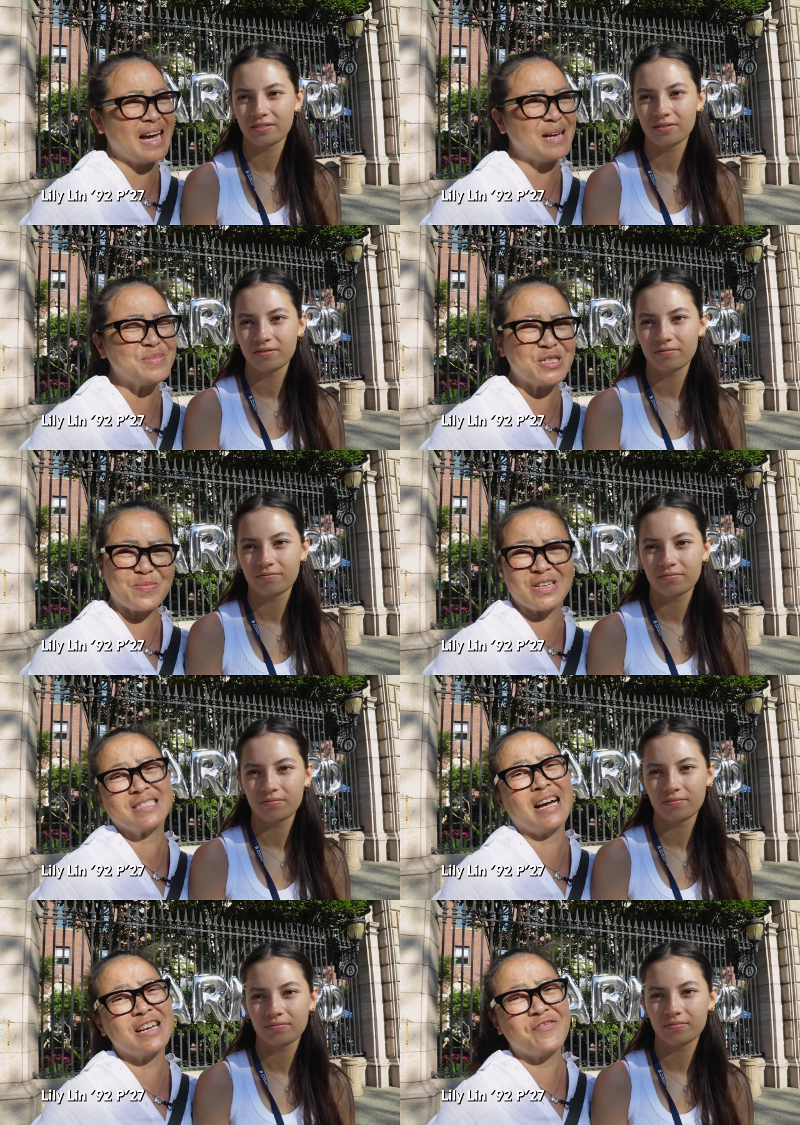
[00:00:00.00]
Speaker 1: I am super
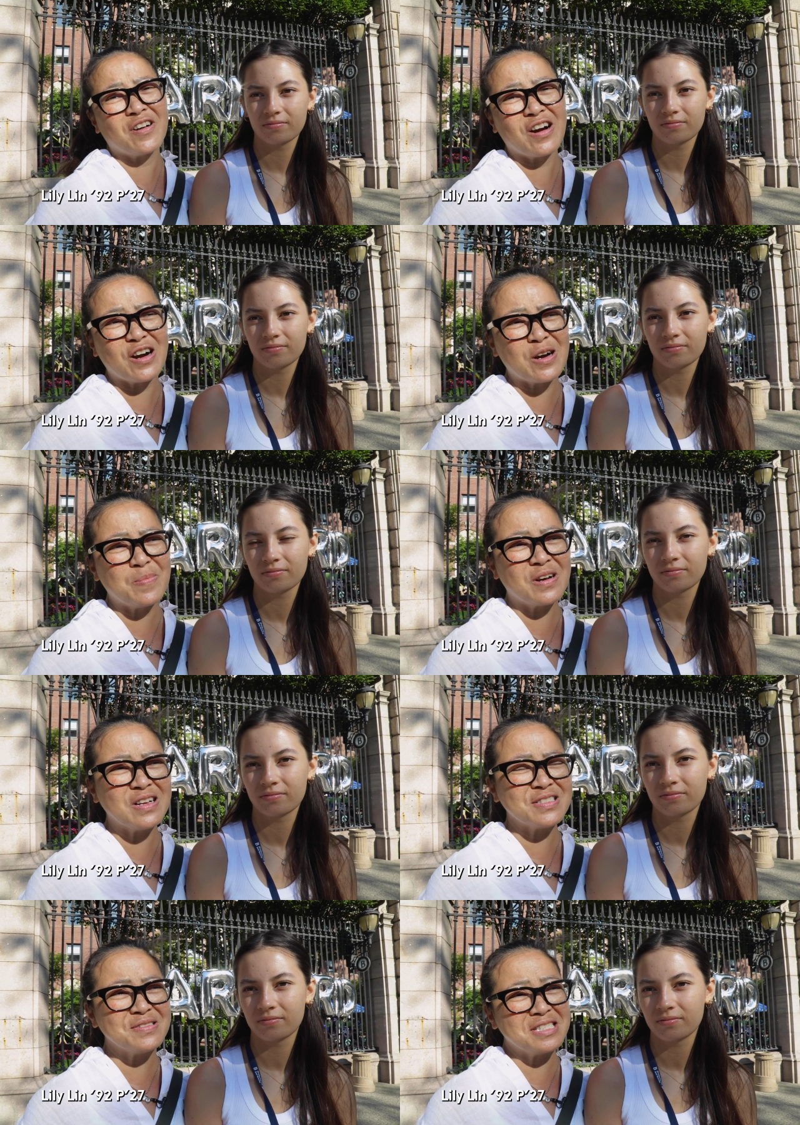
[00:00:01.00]
excited for her, but
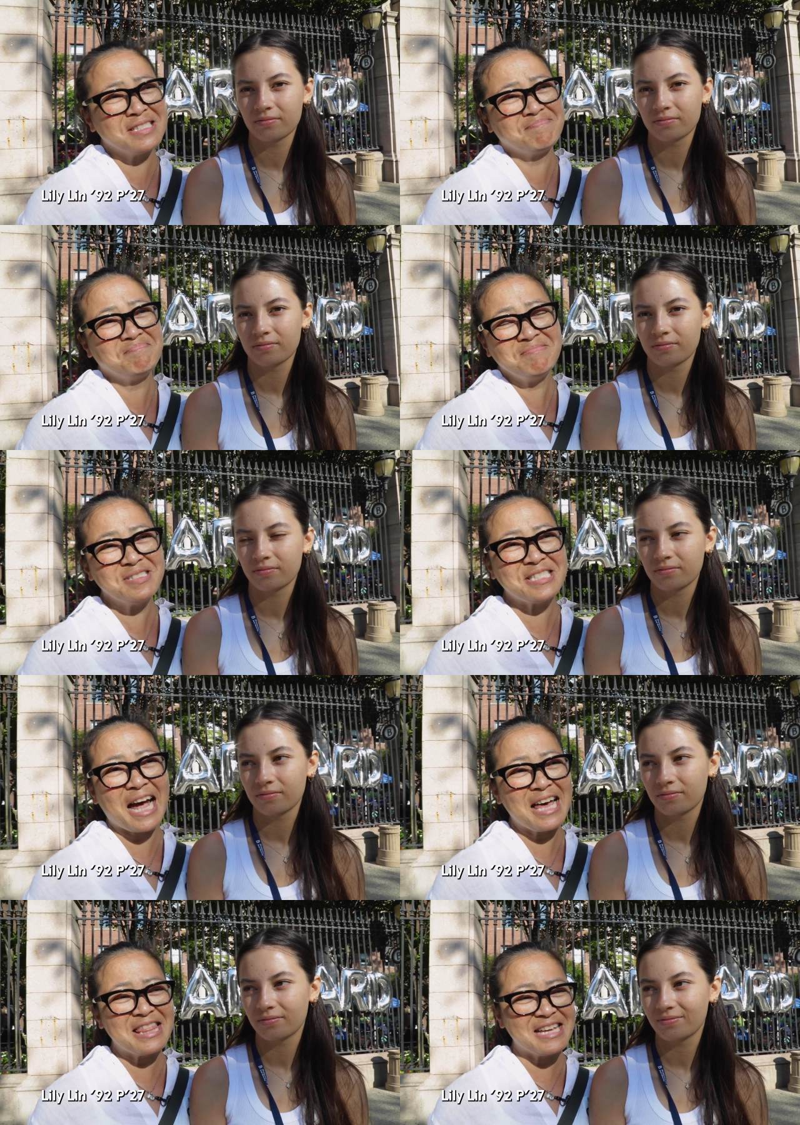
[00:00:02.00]
also just
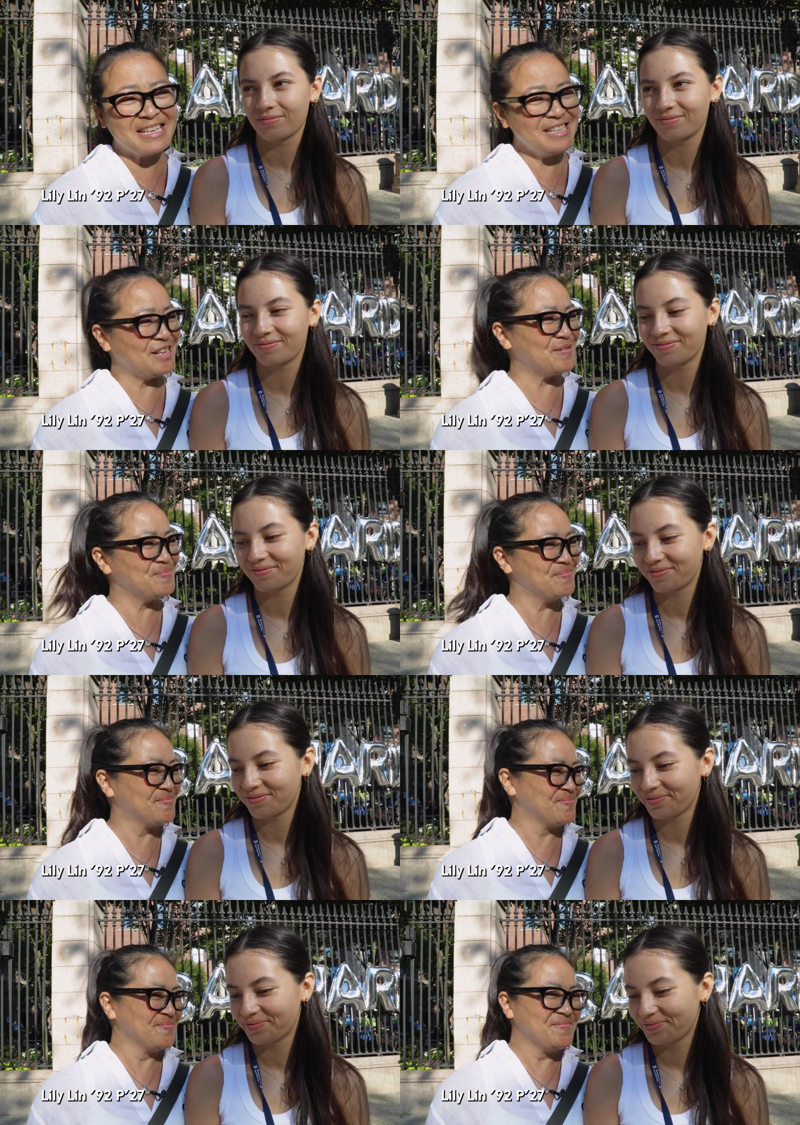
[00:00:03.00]
sad that, you know,
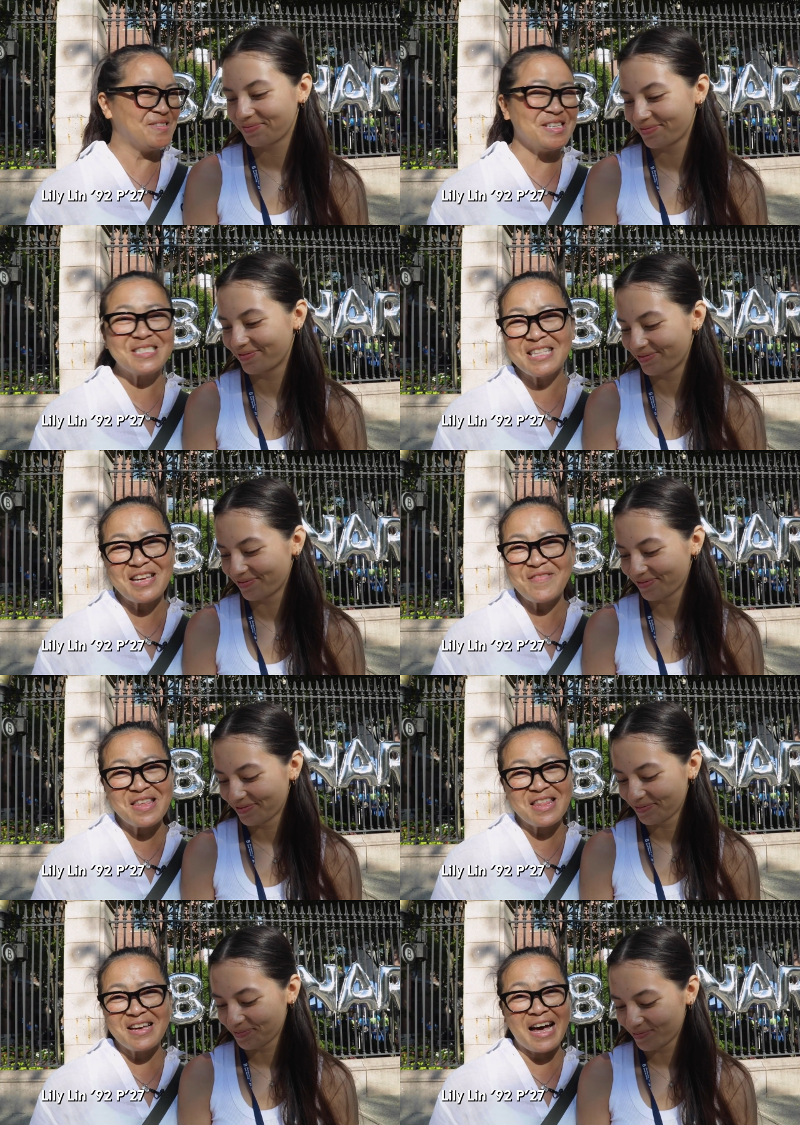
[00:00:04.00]
she's leaving the